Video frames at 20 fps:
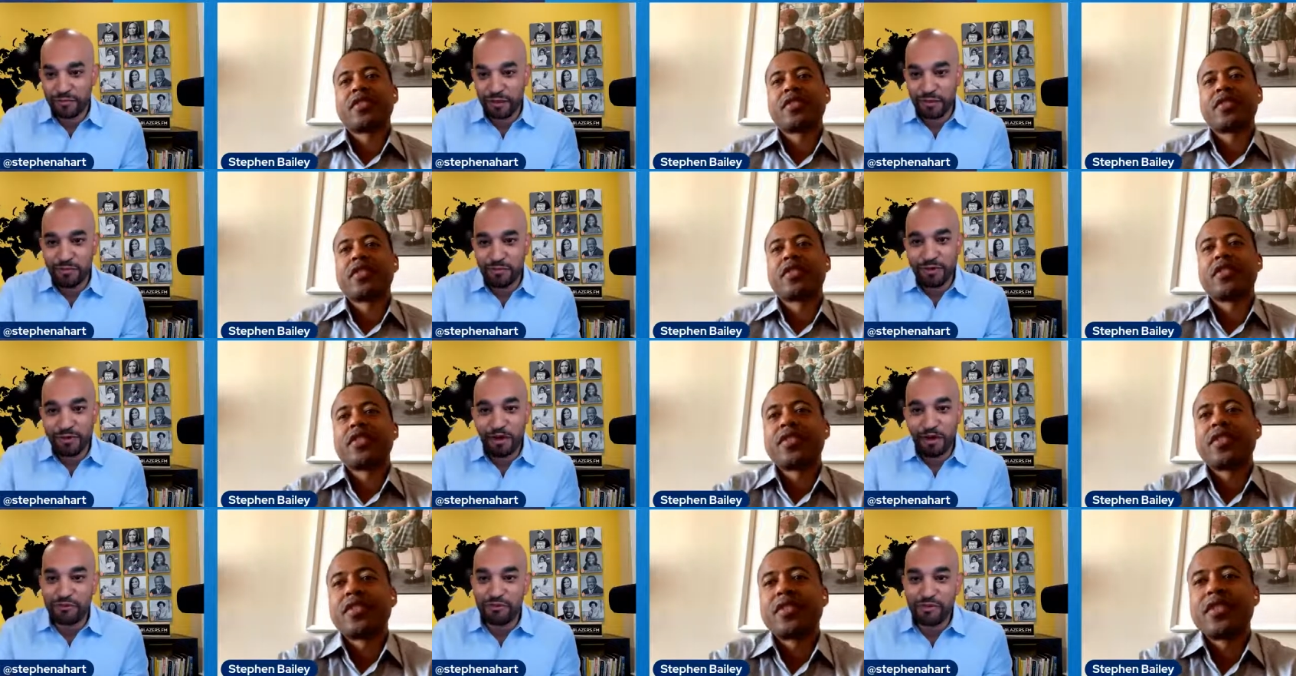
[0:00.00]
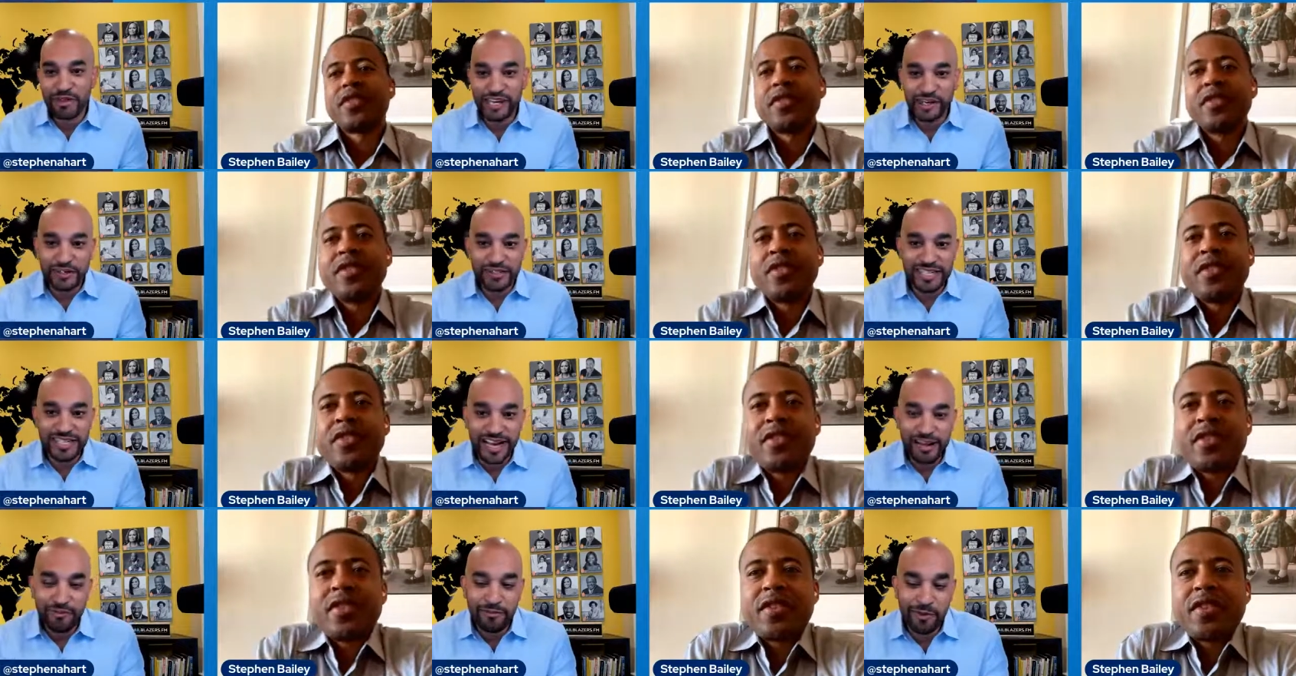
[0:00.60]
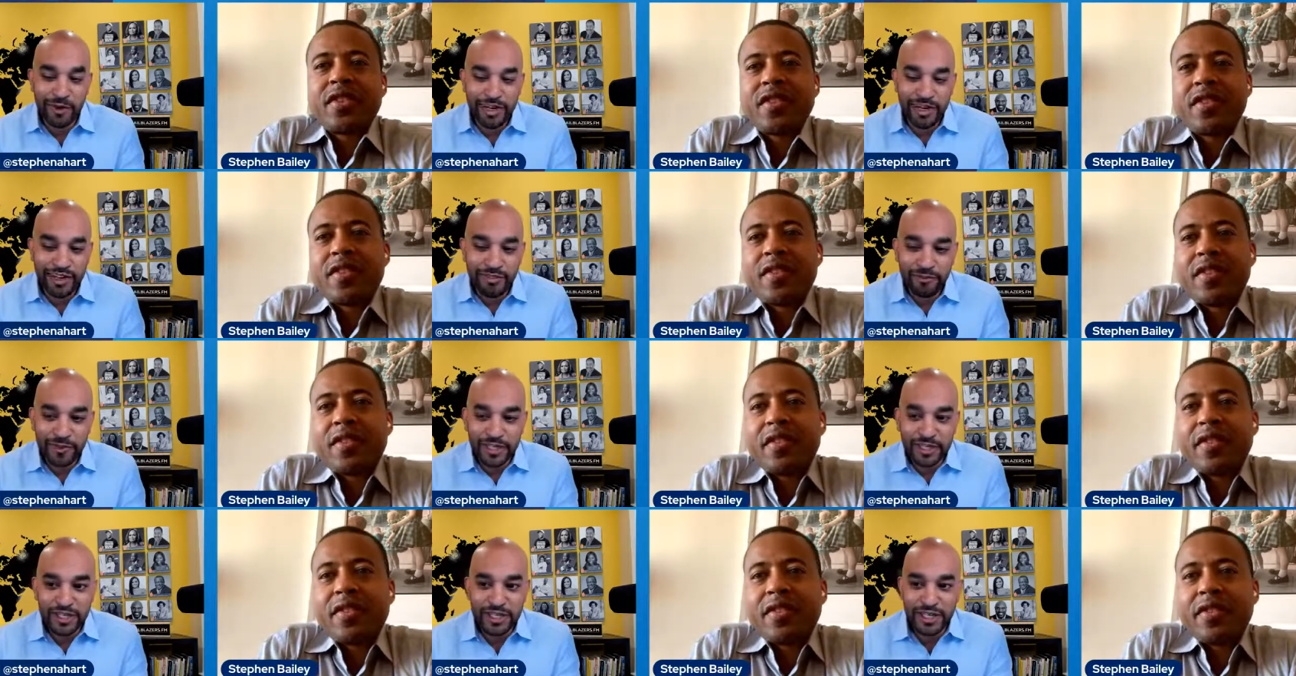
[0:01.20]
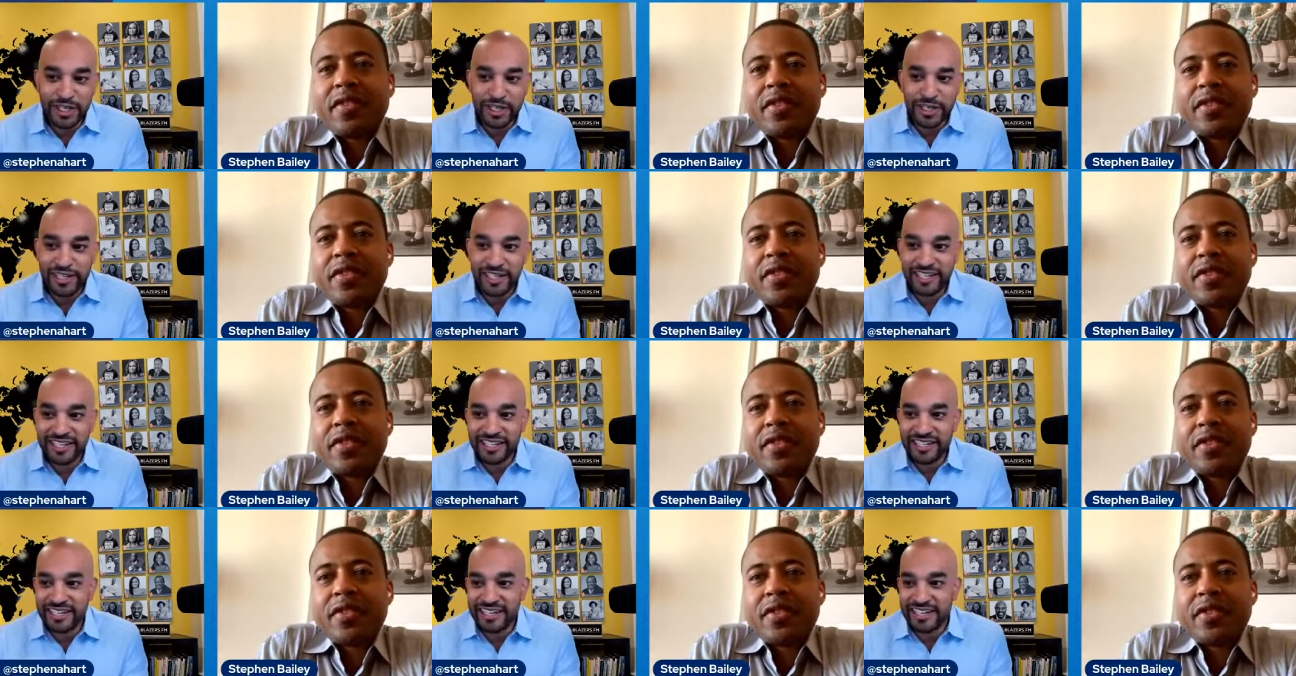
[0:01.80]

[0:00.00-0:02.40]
Speaker 1: from a video standpoint, I've been sharing